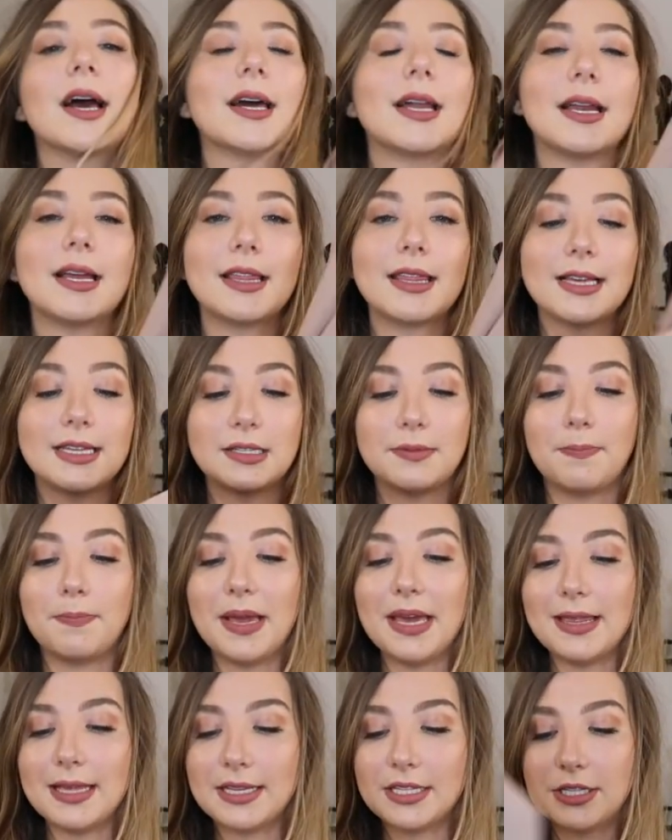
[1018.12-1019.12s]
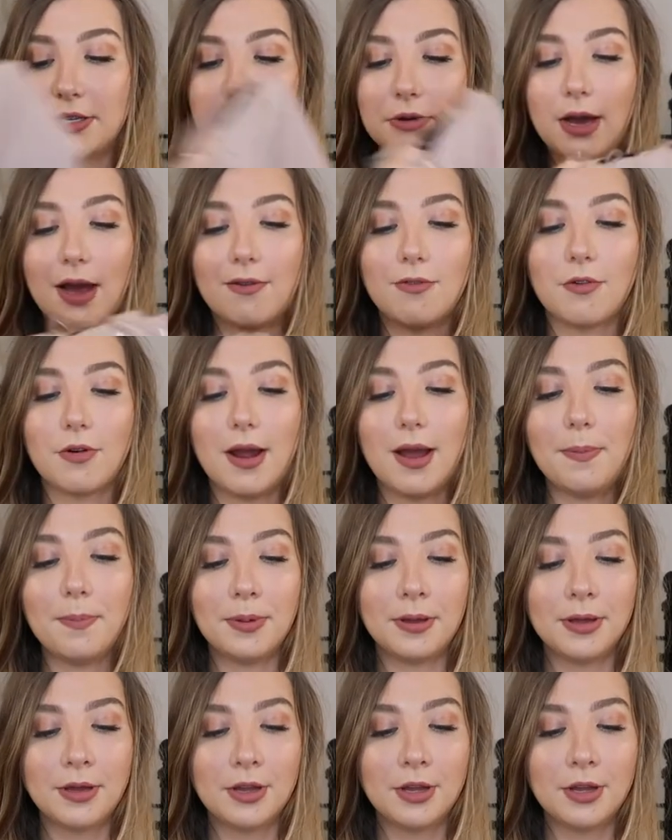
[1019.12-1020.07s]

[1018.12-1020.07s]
got this bathing suit cover up.